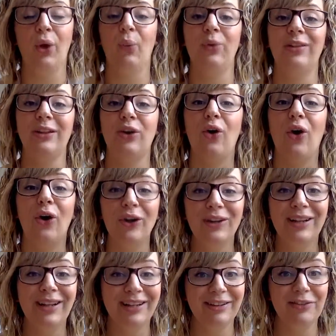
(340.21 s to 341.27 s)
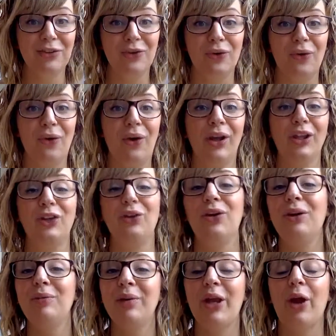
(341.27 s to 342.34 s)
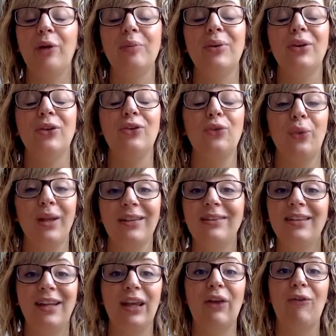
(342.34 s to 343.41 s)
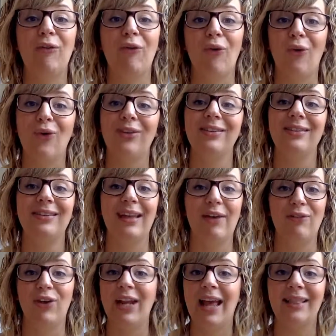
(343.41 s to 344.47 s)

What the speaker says: With an online store, you can be open 24/7